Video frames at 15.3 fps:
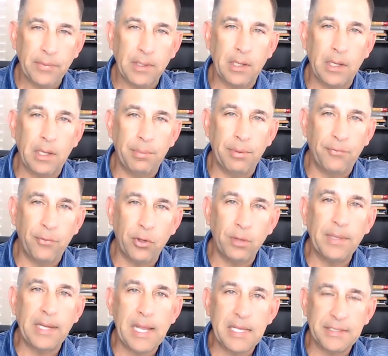uh,
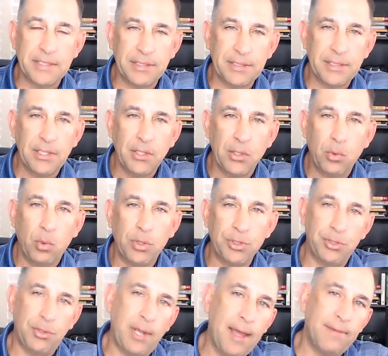performing assets once
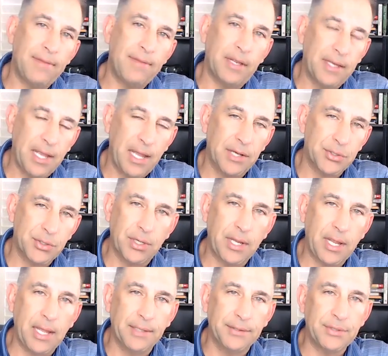you have that cash on
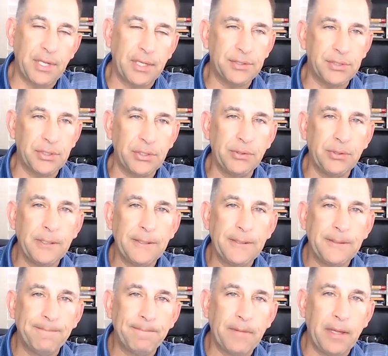hand. And so
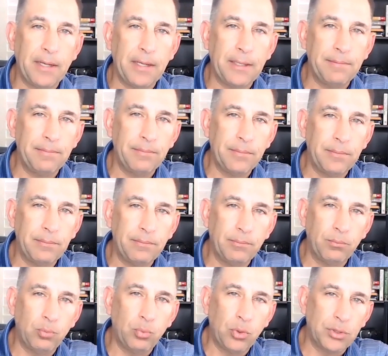um,
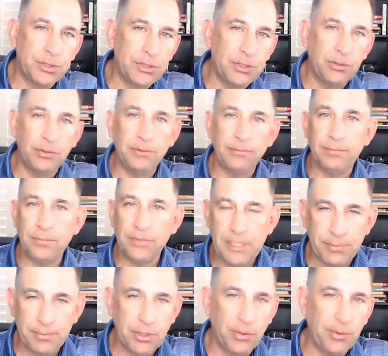we're still
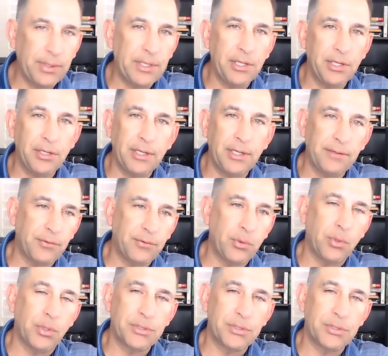tiptoeing here. And of course,